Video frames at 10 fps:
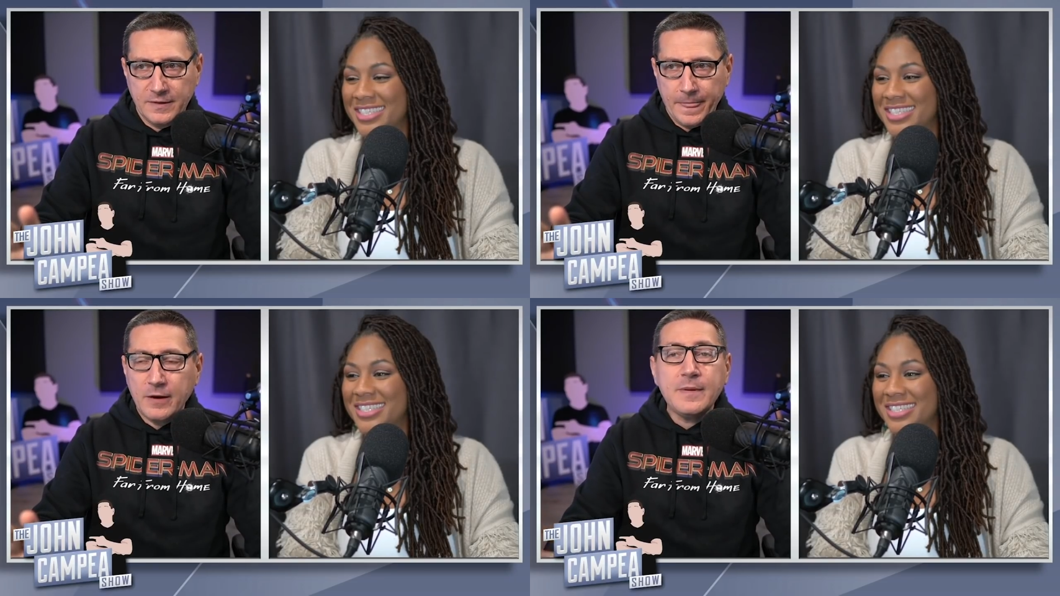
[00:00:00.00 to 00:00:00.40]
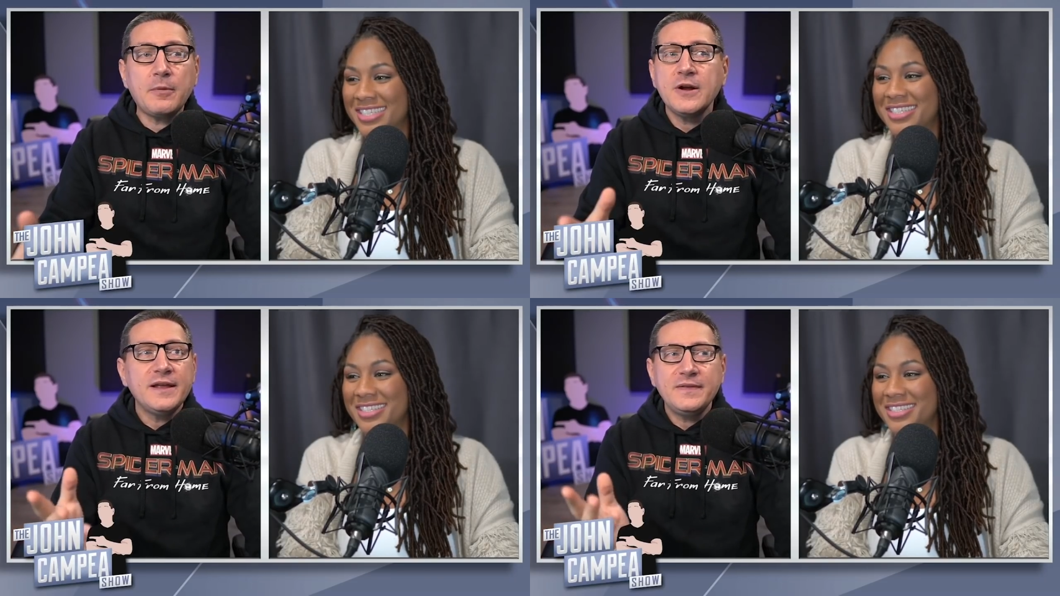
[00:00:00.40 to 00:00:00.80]
Speaker 1: And remember,
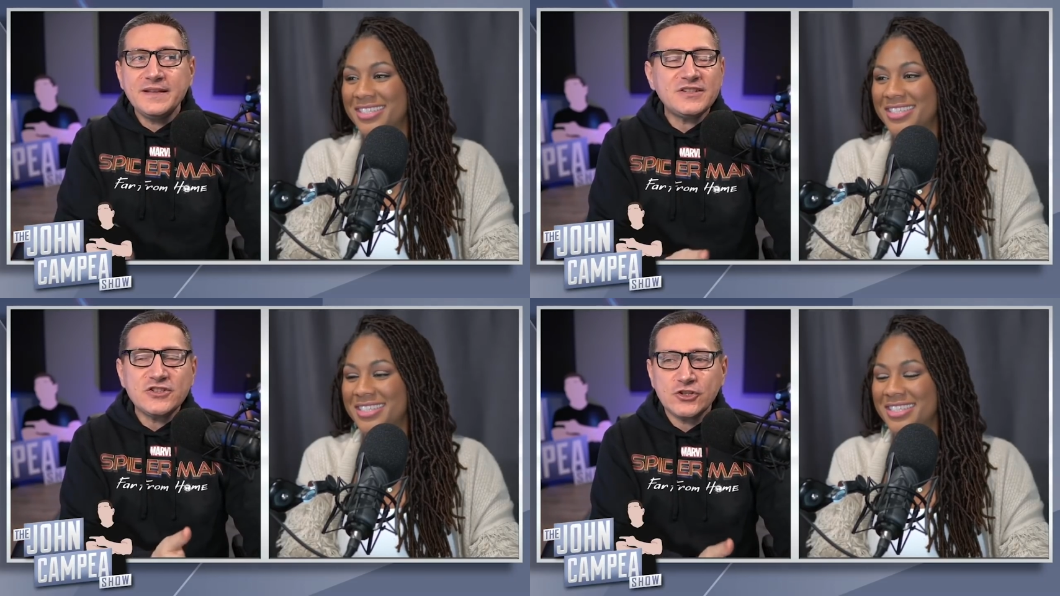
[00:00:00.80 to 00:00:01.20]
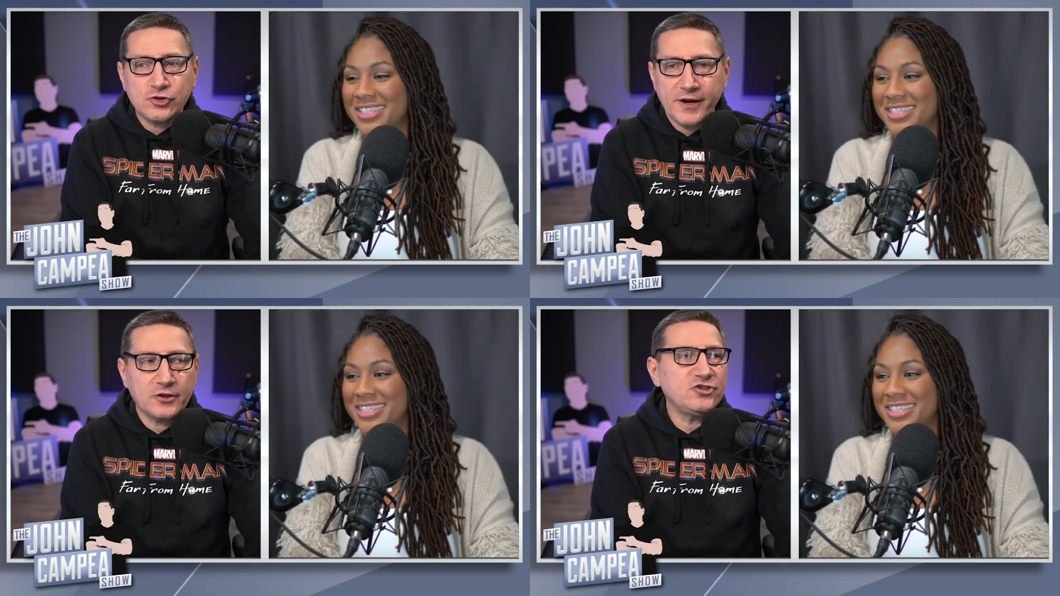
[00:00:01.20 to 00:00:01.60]
this is the
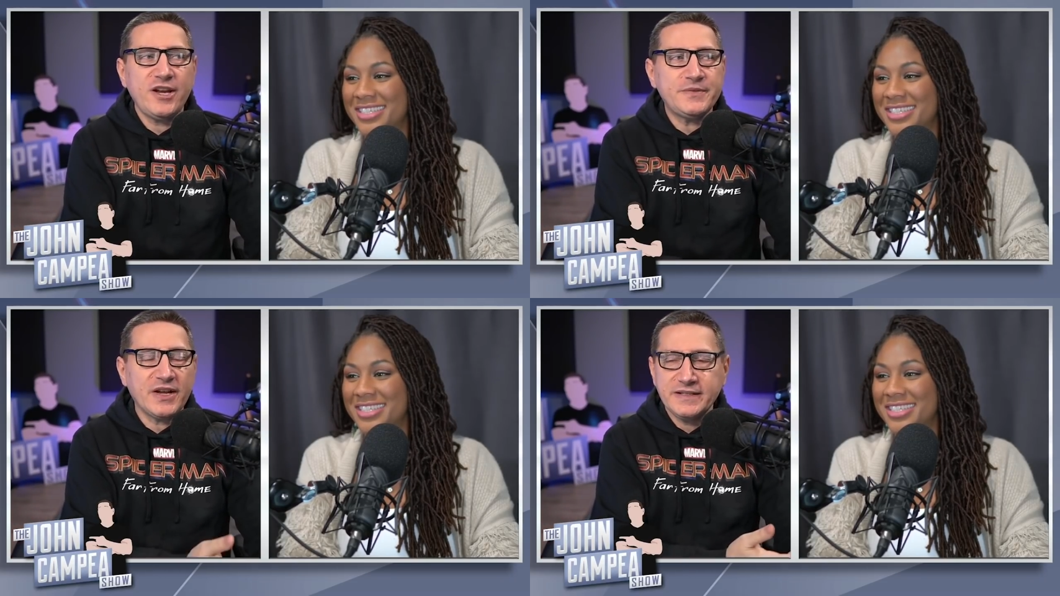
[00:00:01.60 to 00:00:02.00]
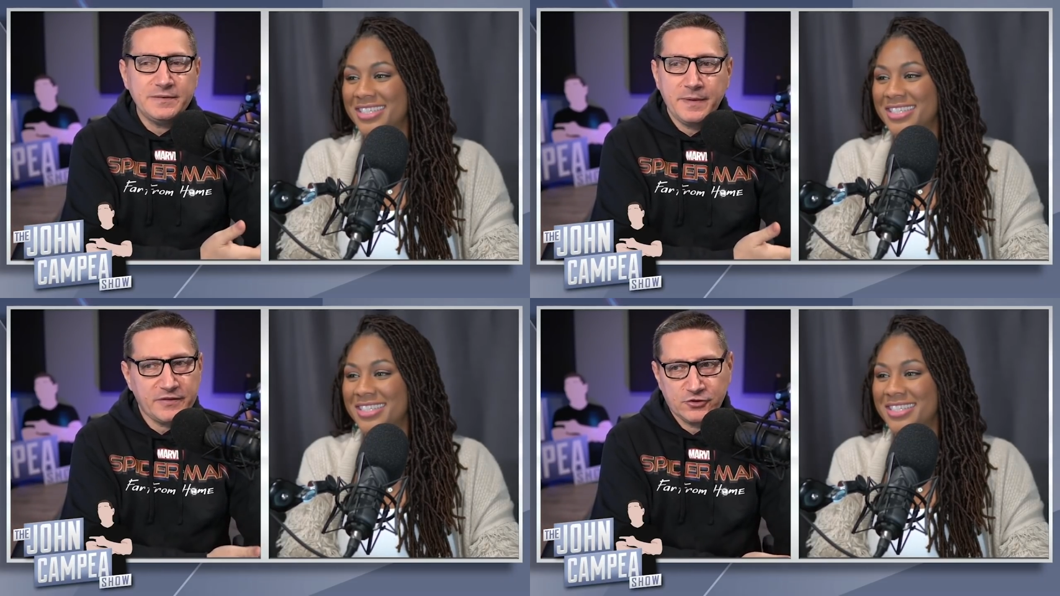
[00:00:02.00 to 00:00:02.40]
trailer. James Gunn didn't
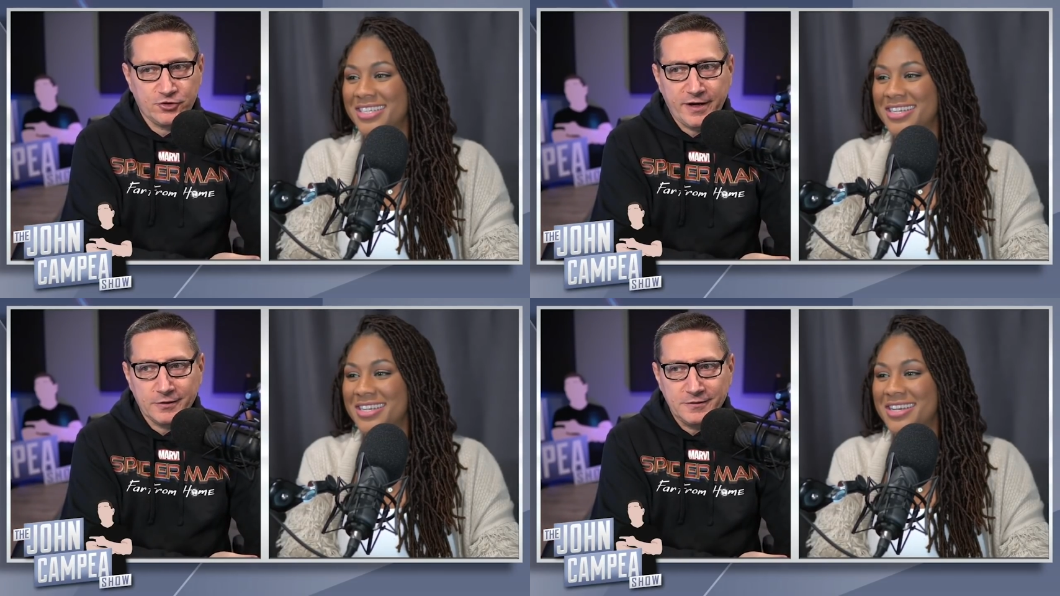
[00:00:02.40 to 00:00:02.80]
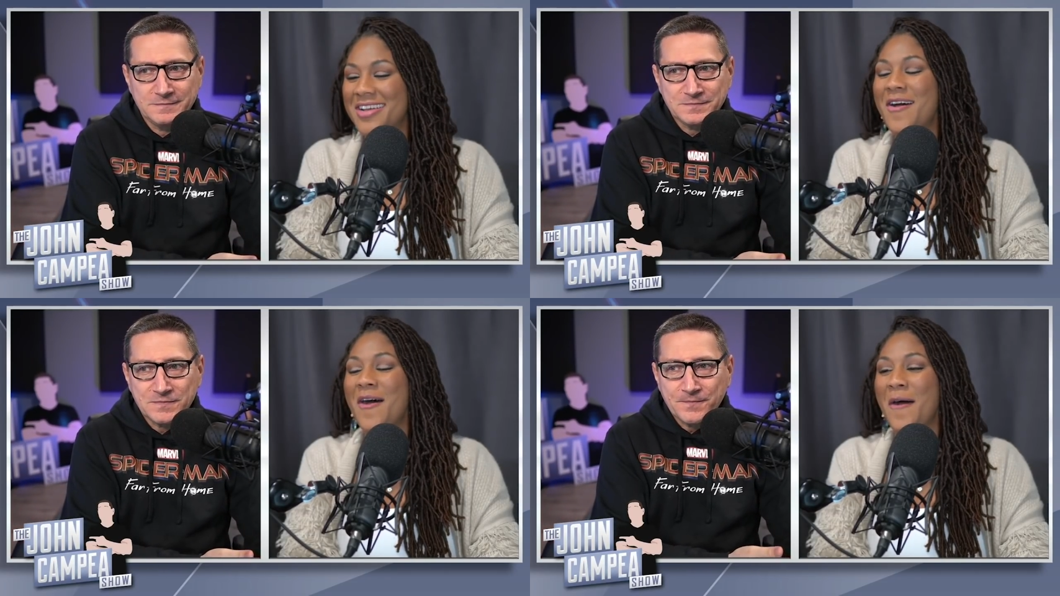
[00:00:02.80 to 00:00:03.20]
make the trailer,
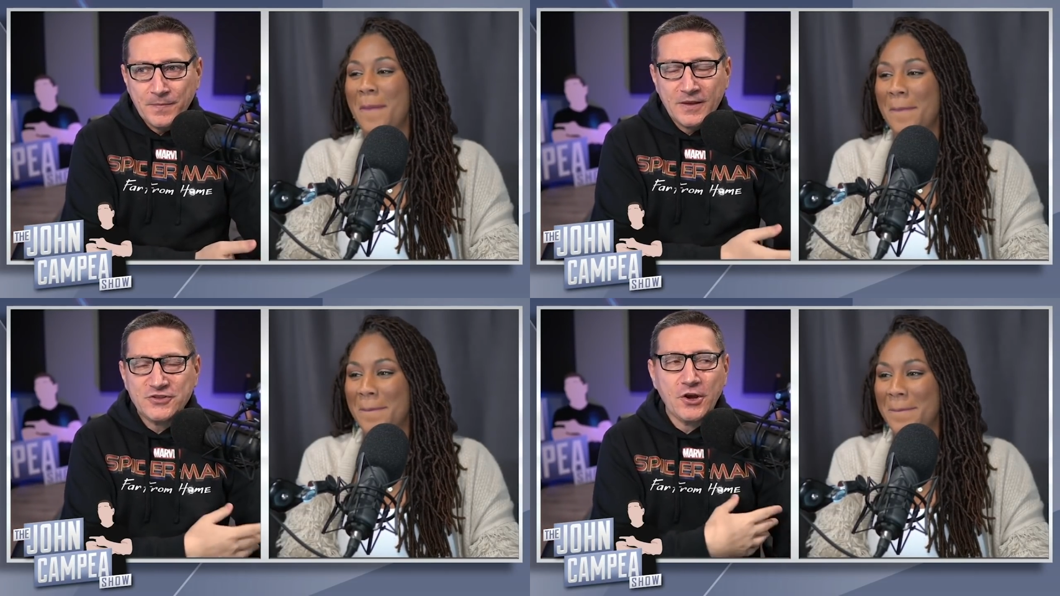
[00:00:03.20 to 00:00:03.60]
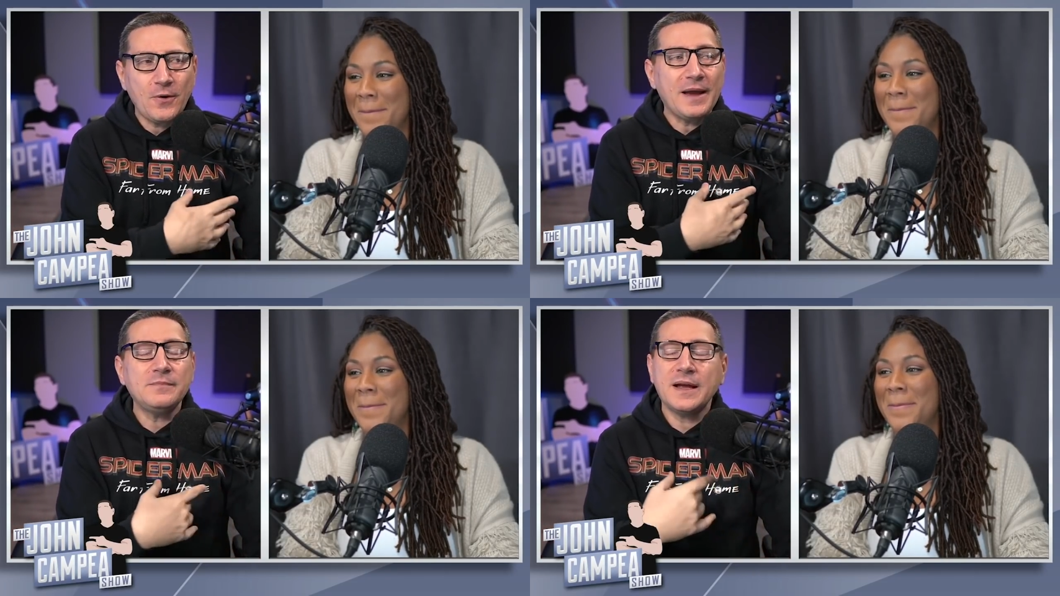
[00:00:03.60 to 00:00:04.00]
so
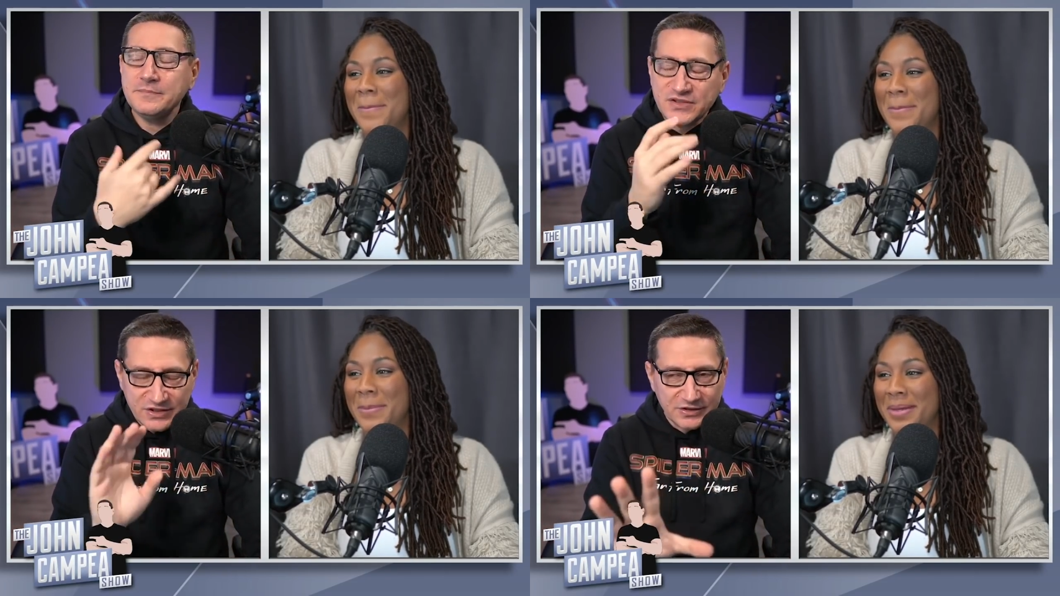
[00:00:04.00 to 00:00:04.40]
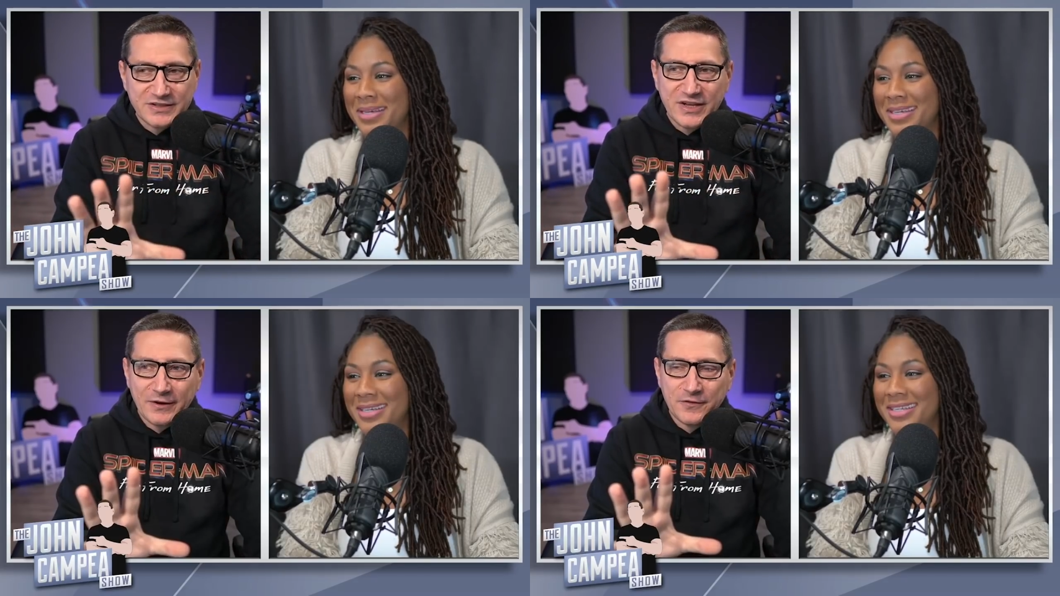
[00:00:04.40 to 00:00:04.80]
I'm I'm still
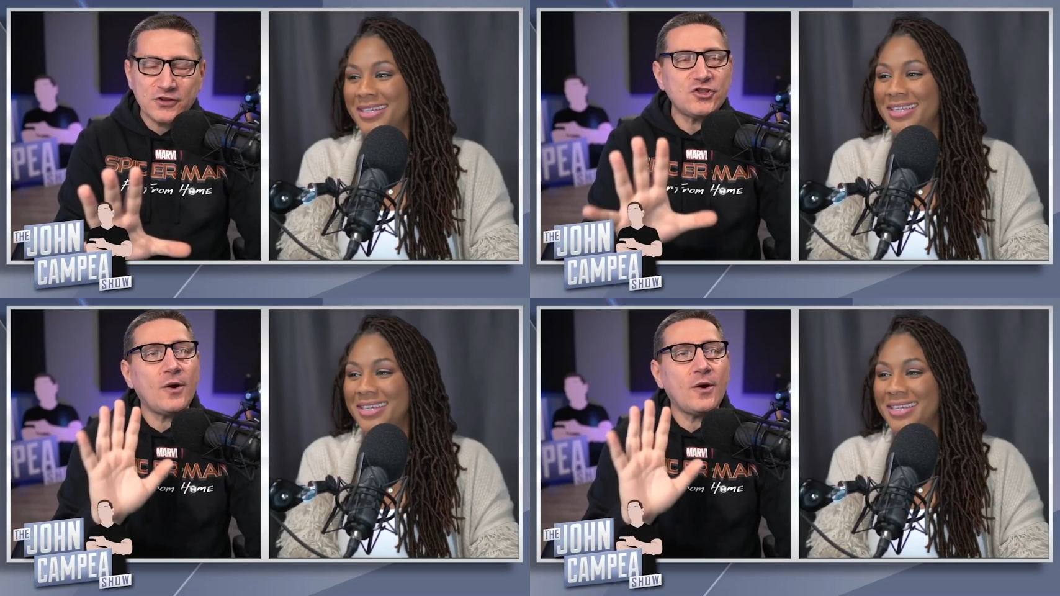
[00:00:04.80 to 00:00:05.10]
excited for the show.